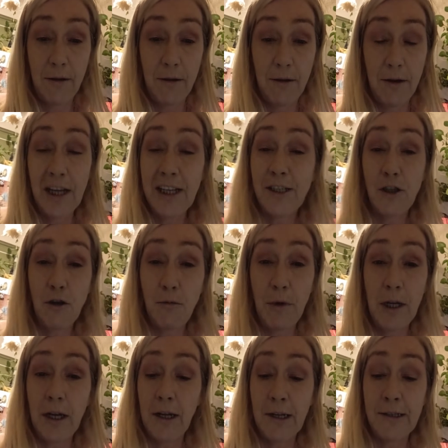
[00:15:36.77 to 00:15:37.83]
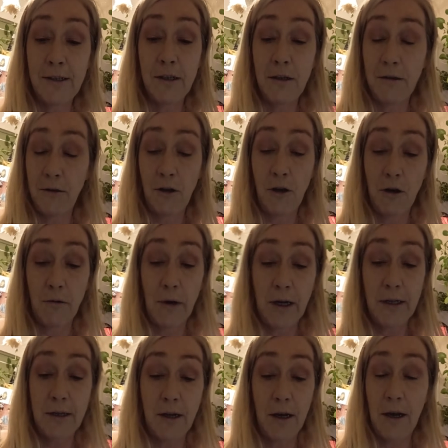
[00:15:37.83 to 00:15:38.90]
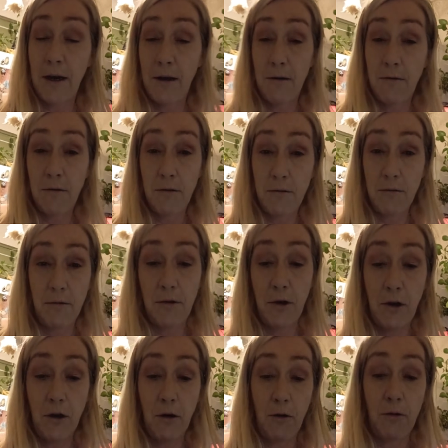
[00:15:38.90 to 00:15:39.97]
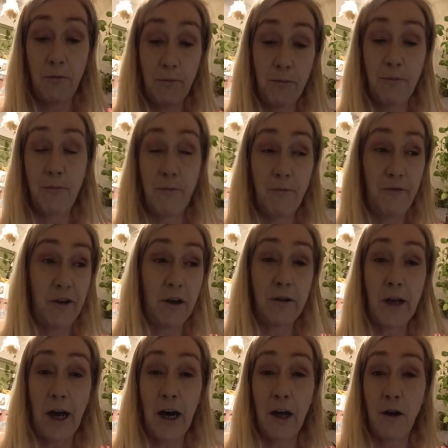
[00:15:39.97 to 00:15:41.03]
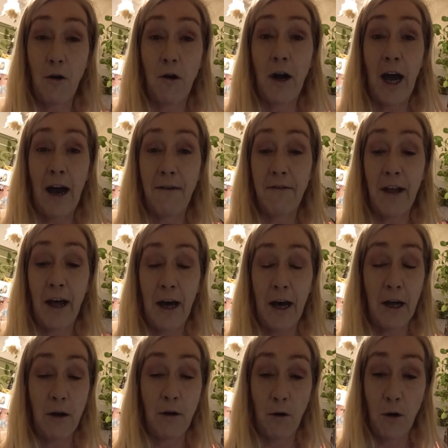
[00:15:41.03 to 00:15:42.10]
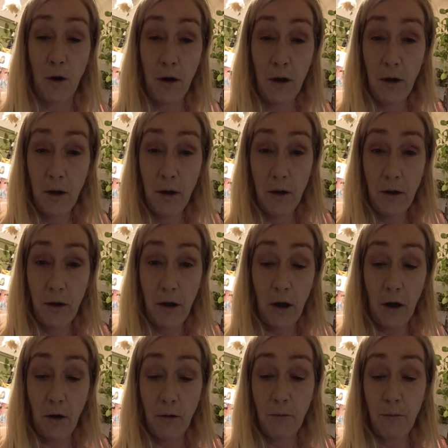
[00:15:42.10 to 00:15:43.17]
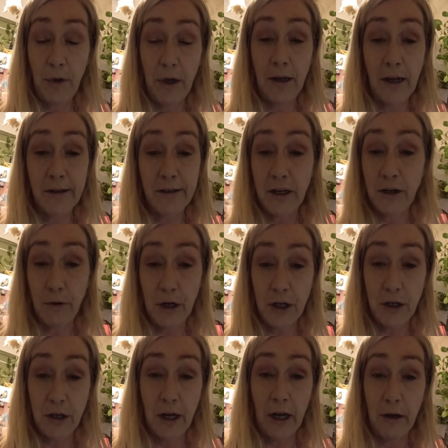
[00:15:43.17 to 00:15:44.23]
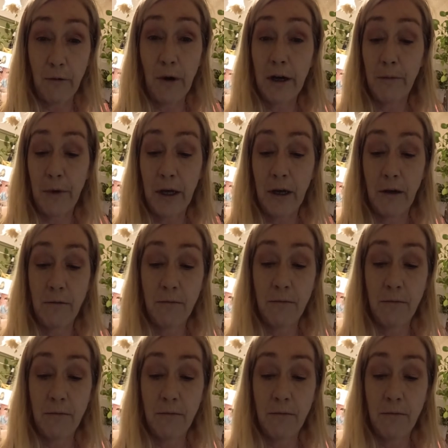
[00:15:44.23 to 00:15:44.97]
Assume it is your right to, you know, feel that or have that, or, you know, be in that situation that you want to be in,